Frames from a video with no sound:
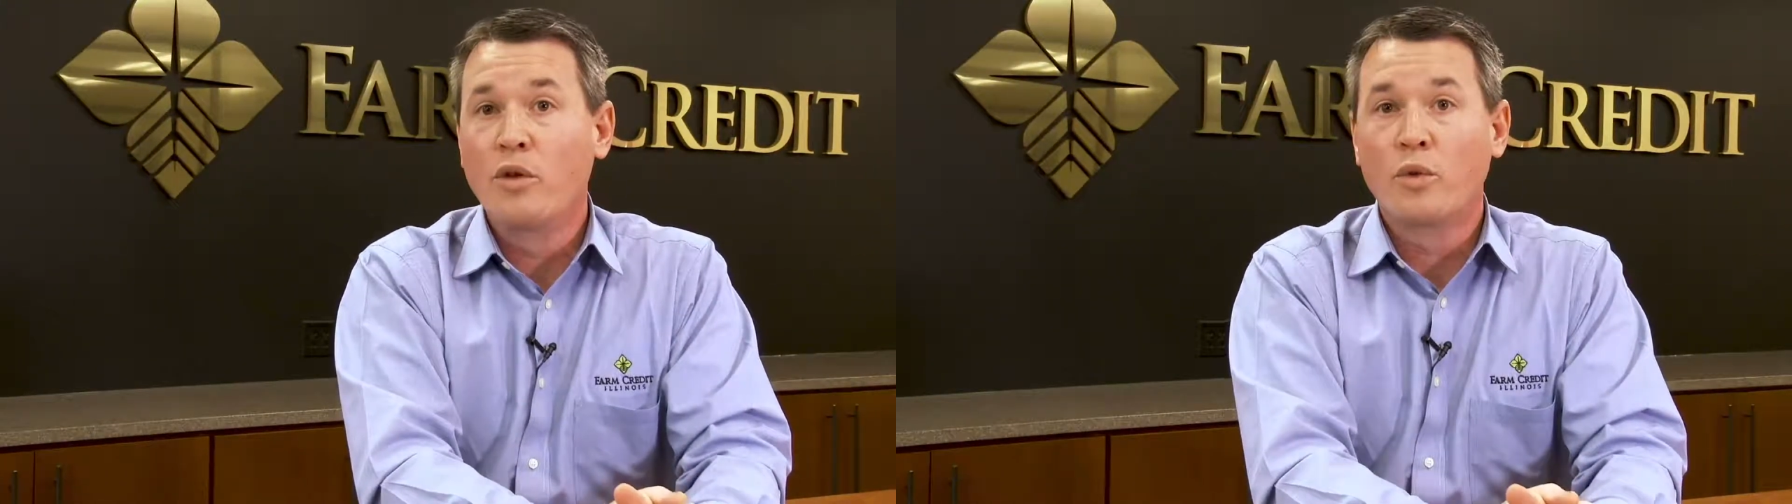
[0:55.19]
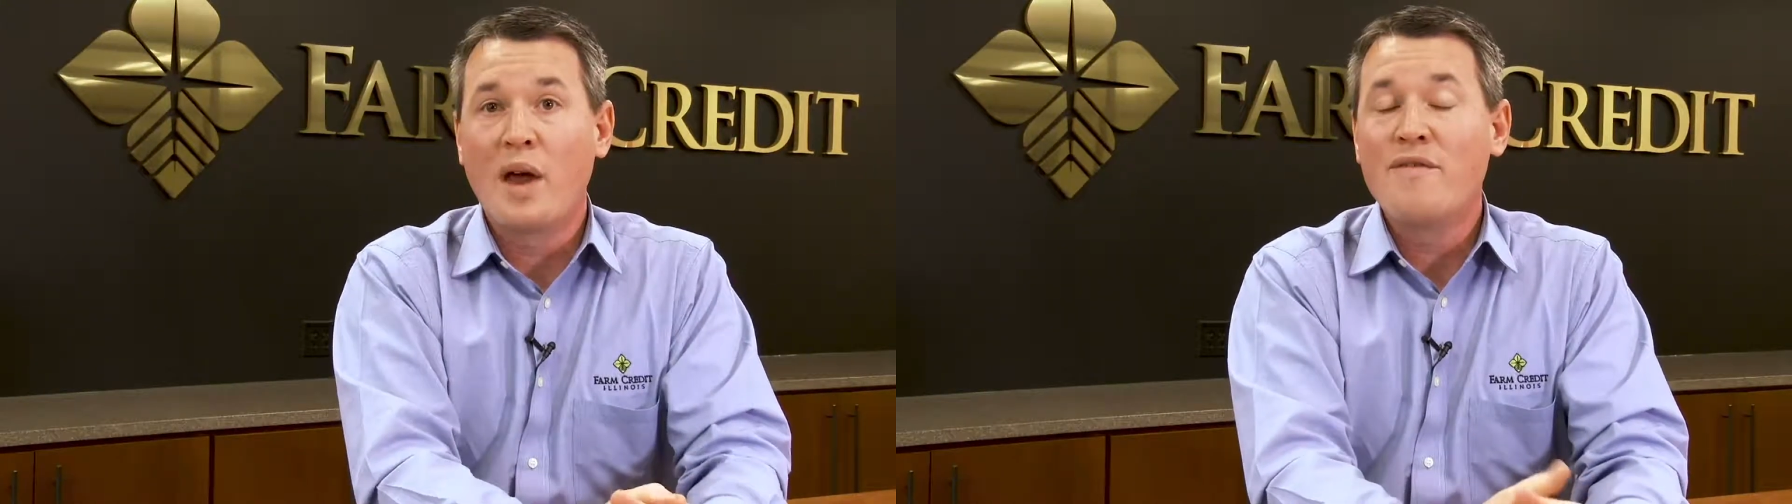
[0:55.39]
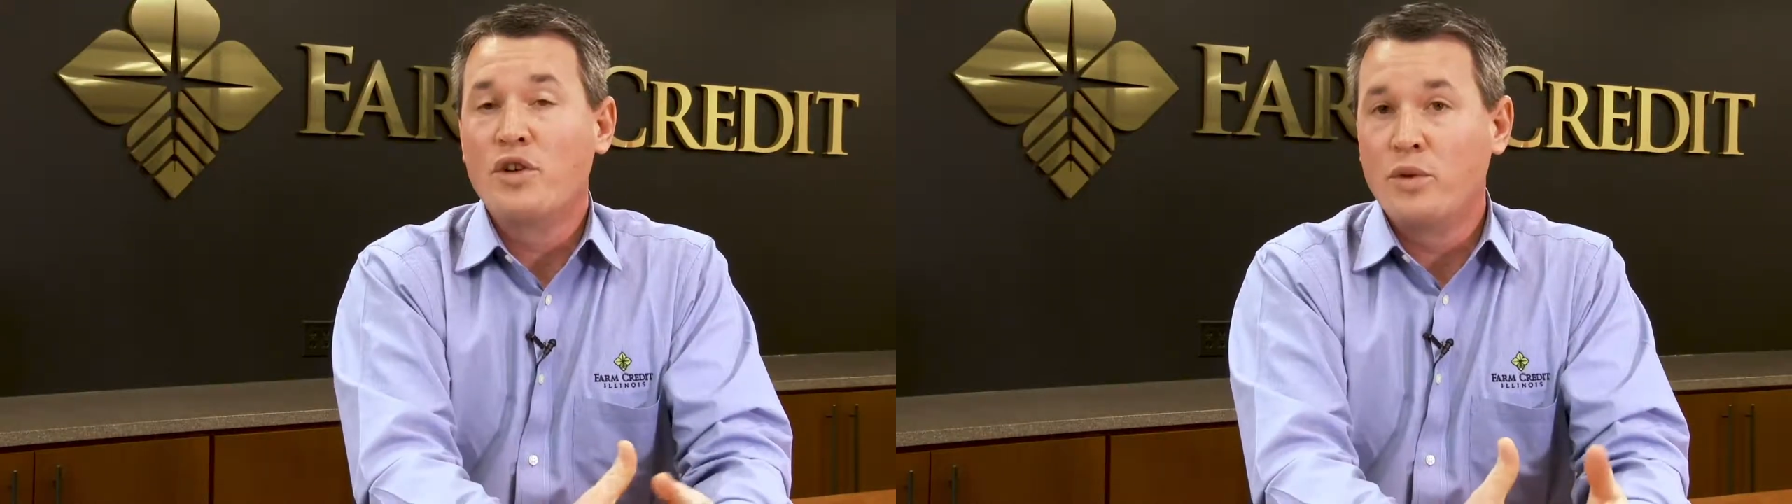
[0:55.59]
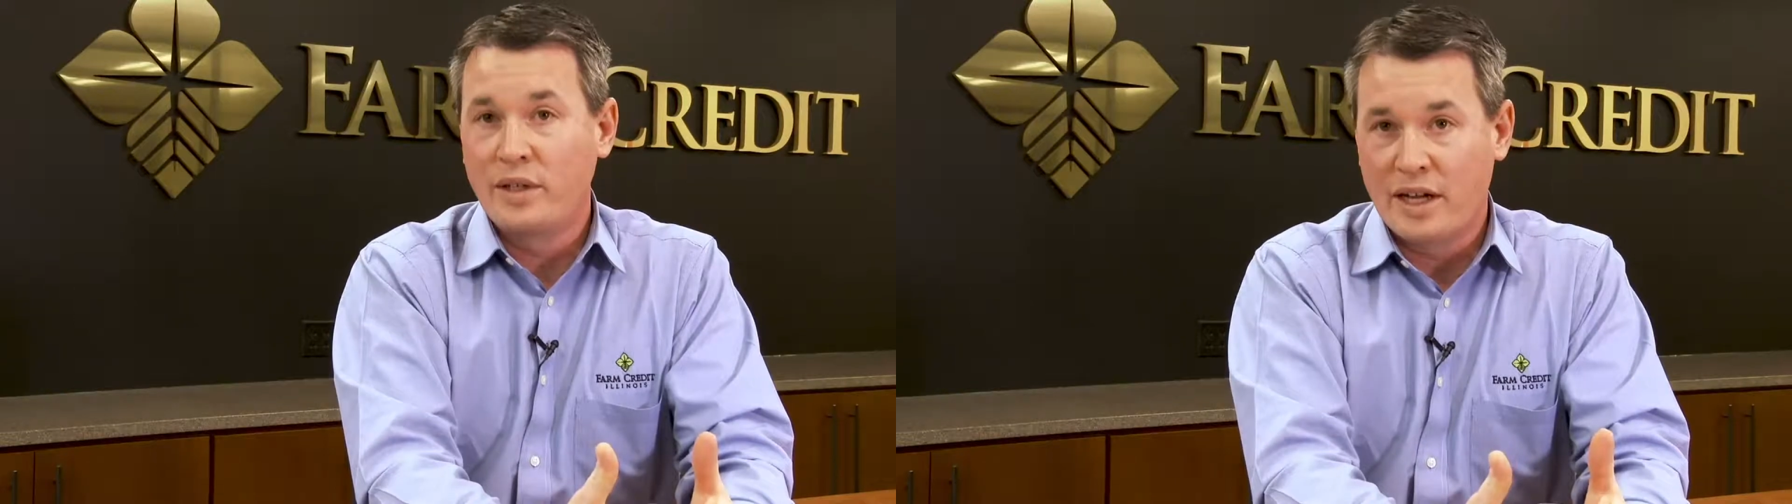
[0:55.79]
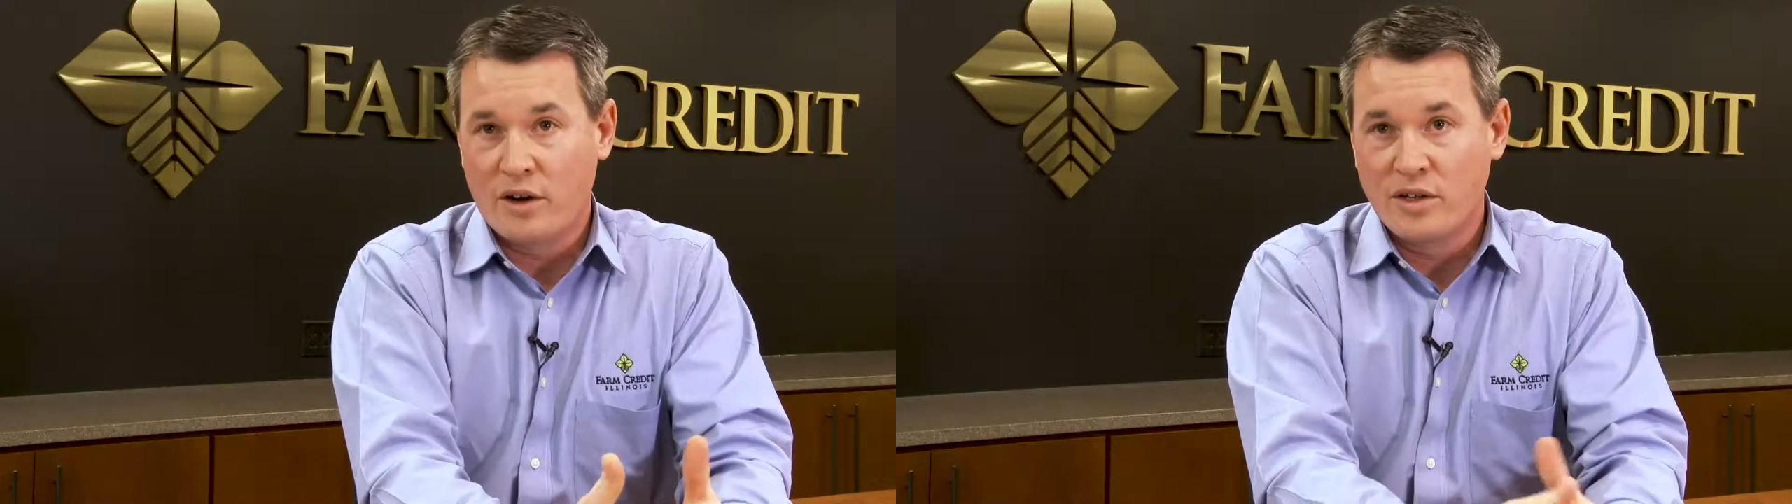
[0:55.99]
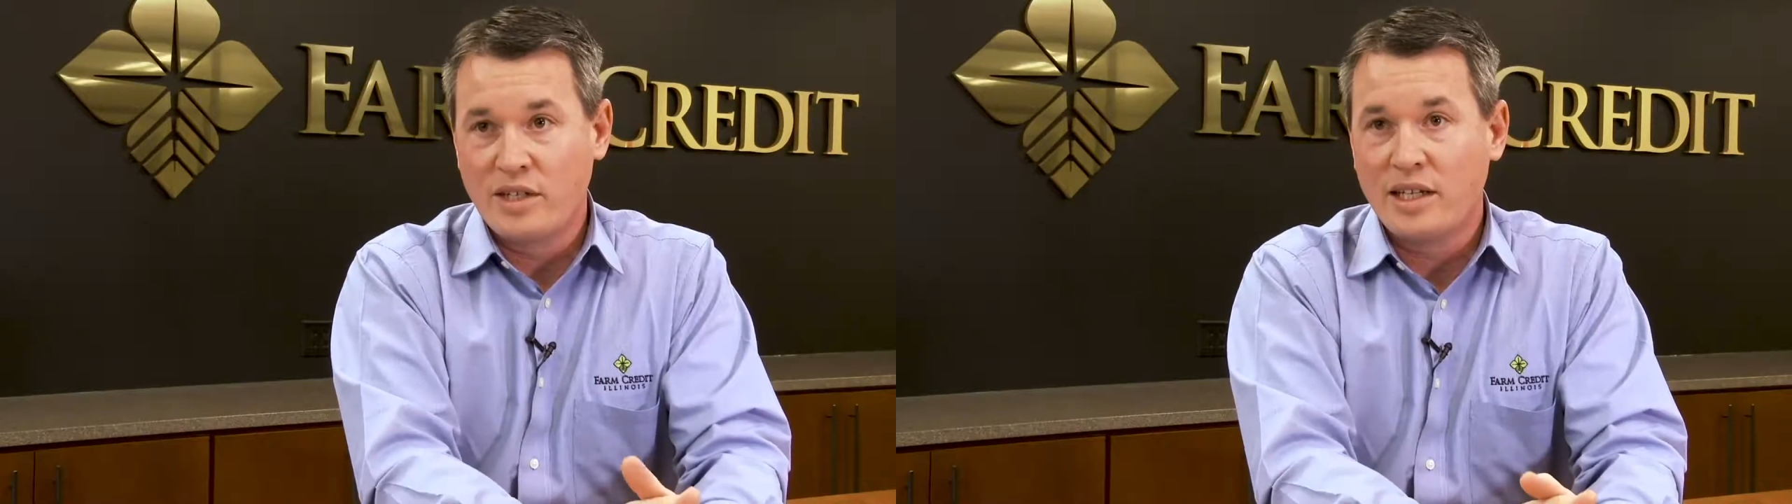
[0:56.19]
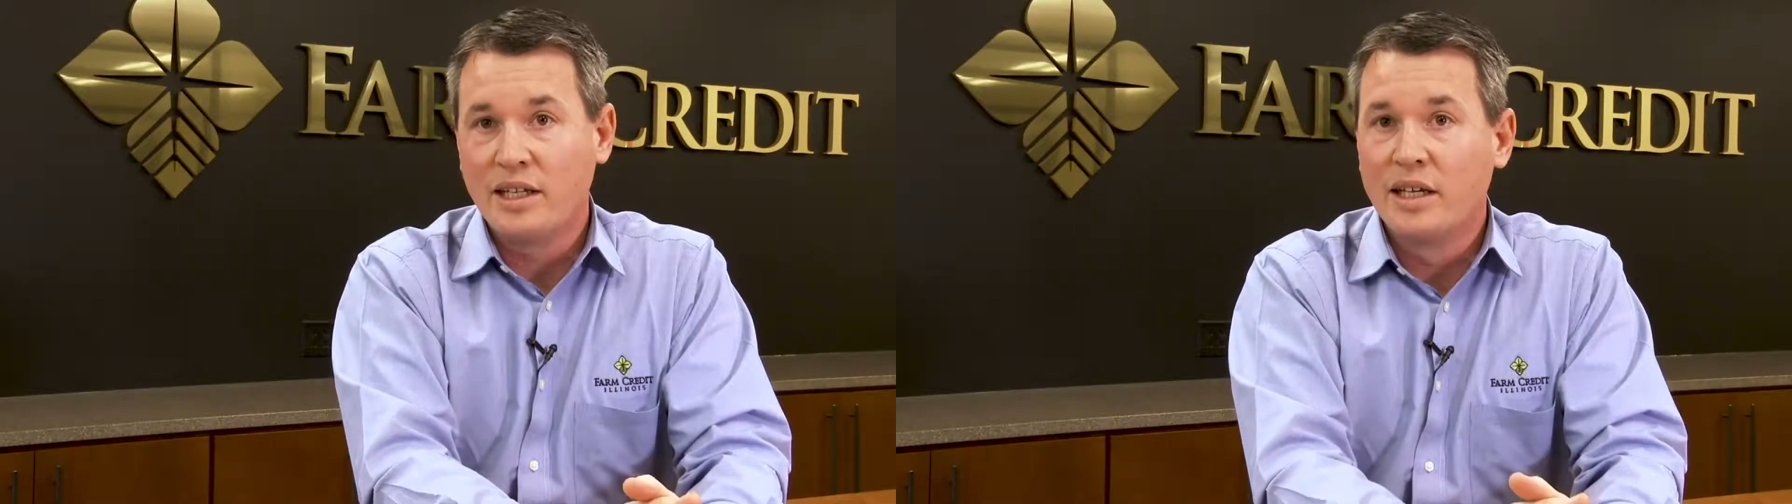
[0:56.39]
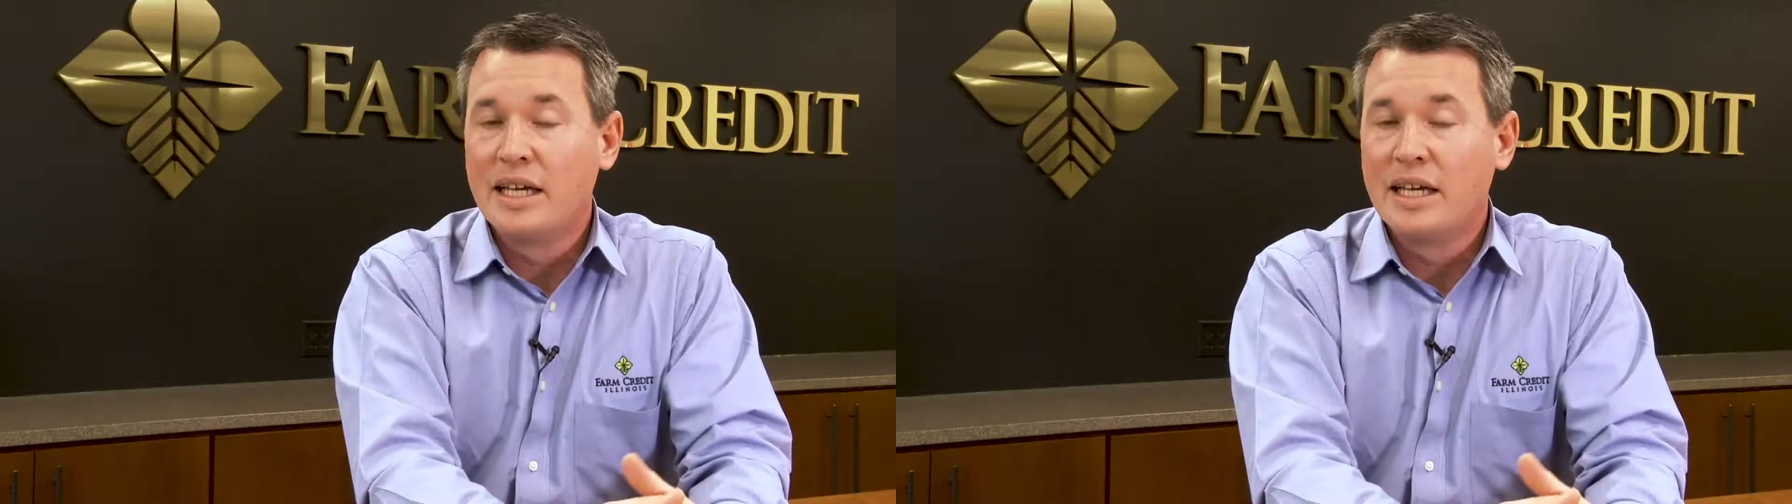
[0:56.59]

revenue guarantee.